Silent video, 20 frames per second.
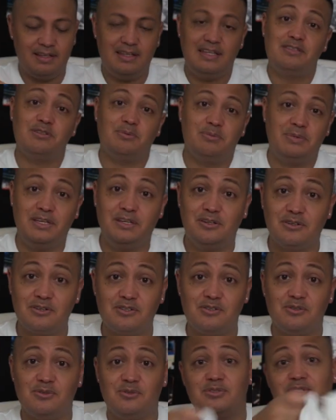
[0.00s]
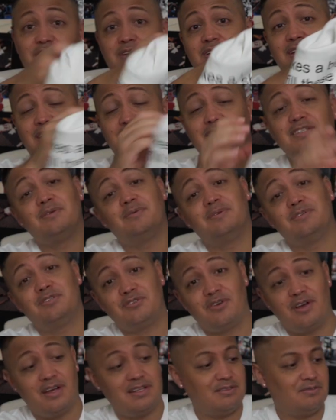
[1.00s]
these will be your shoes that someone's
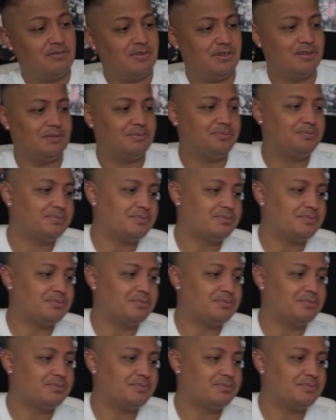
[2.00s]
trying to fill.